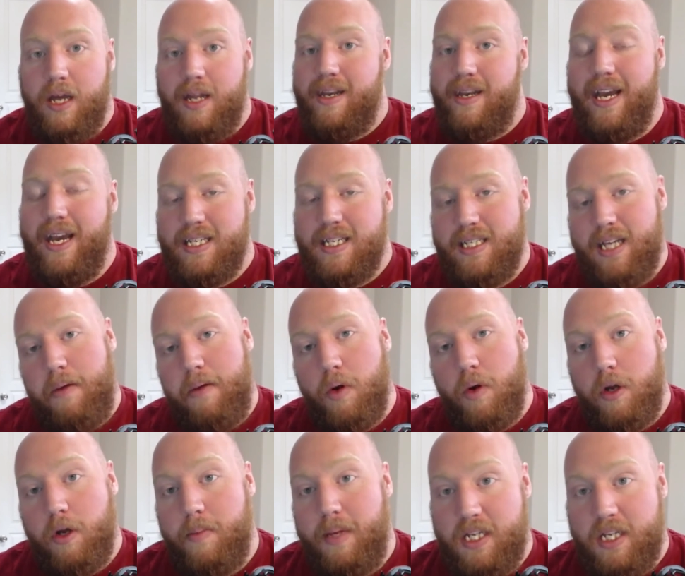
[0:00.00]
Next time we're
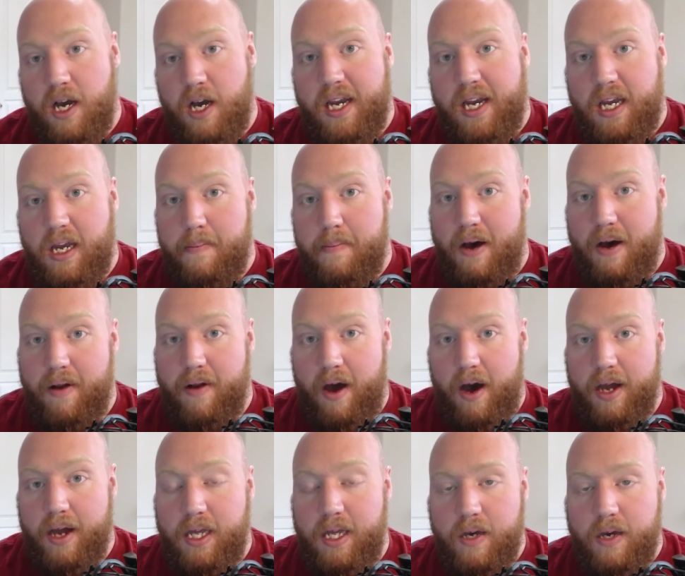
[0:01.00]
going to be talking about
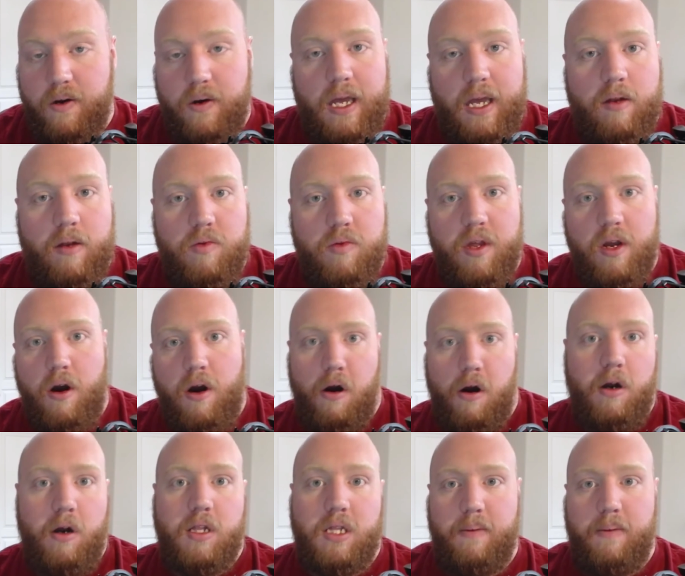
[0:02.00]
audio, and there
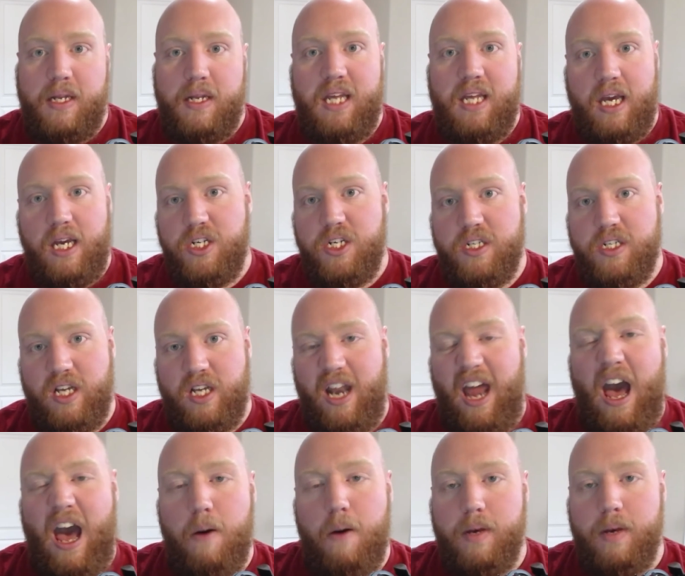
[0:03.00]
are limitations on
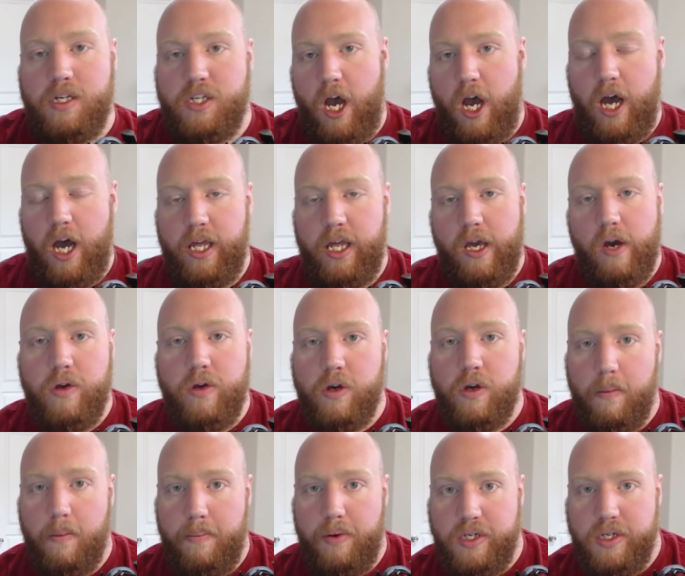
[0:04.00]
how much audio you
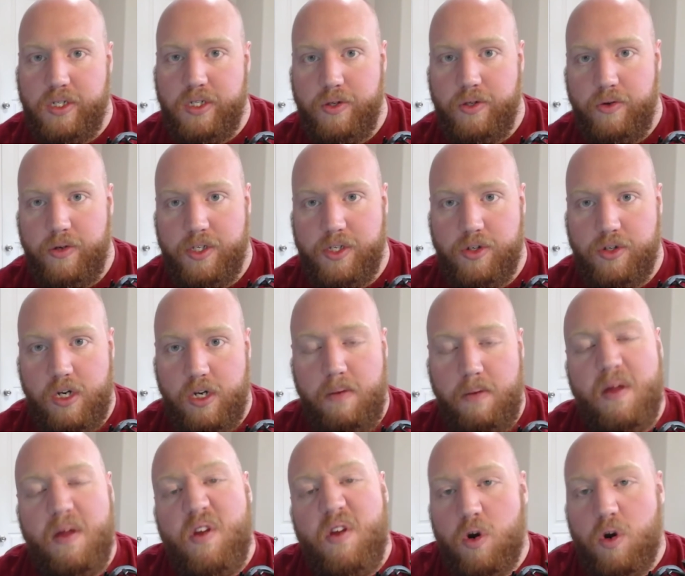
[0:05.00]
can push through a
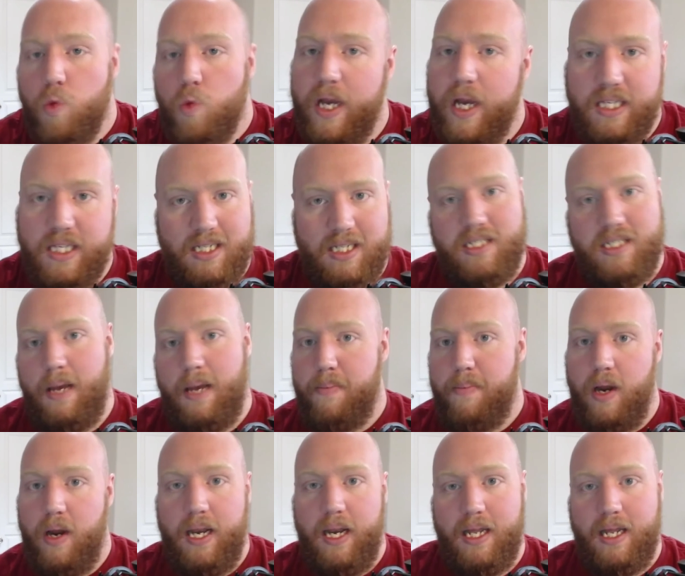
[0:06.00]
stream. There are ways to
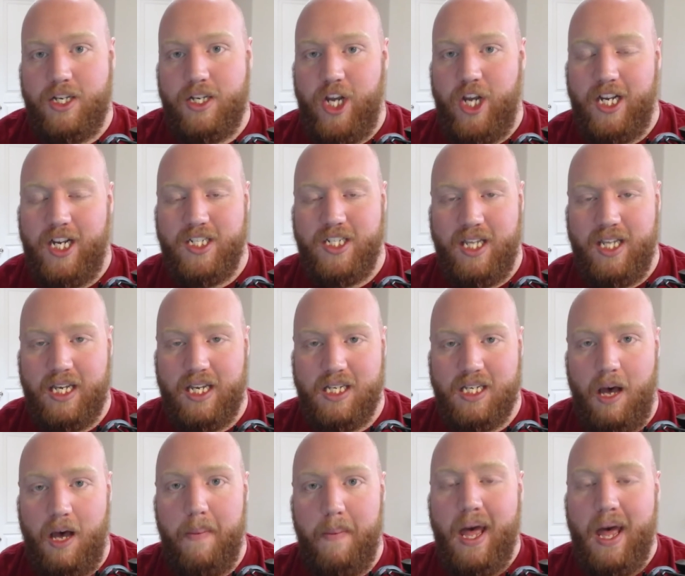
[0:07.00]
separate it and change things
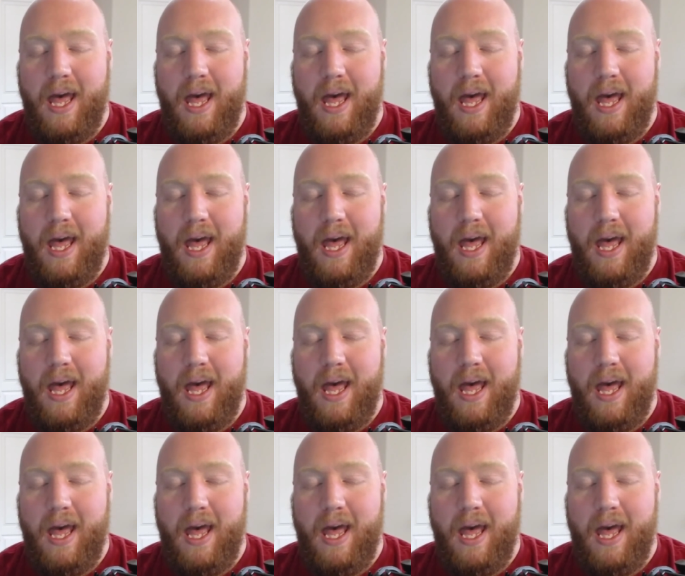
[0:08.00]
up,